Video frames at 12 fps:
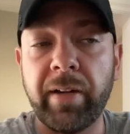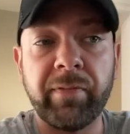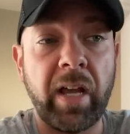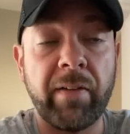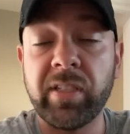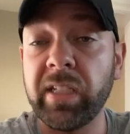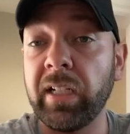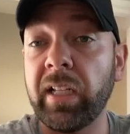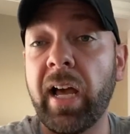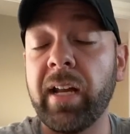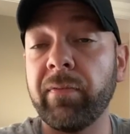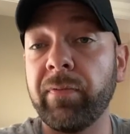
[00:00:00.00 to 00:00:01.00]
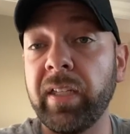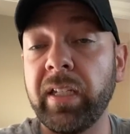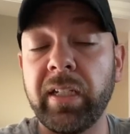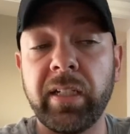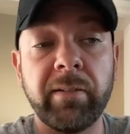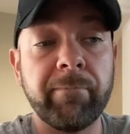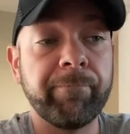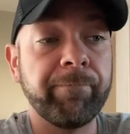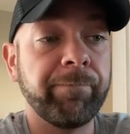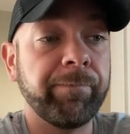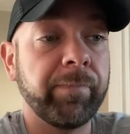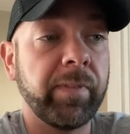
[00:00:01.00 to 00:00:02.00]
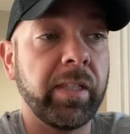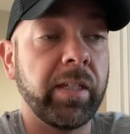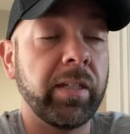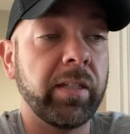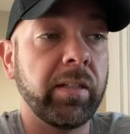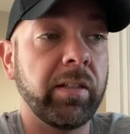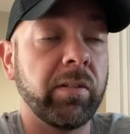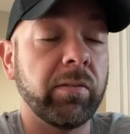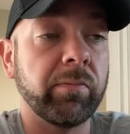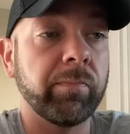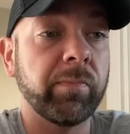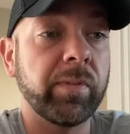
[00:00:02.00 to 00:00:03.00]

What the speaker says: I've seen a lot of the you know,